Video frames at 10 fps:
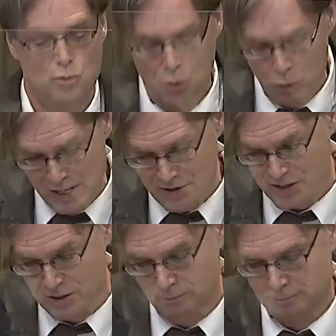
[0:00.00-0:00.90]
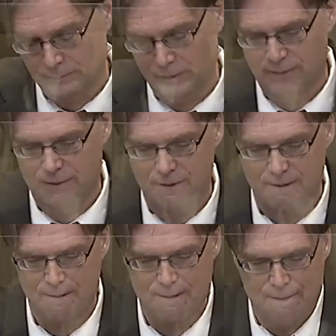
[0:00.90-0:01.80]
and as a
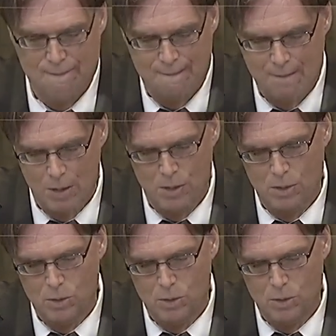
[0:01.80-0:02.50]
non-injured state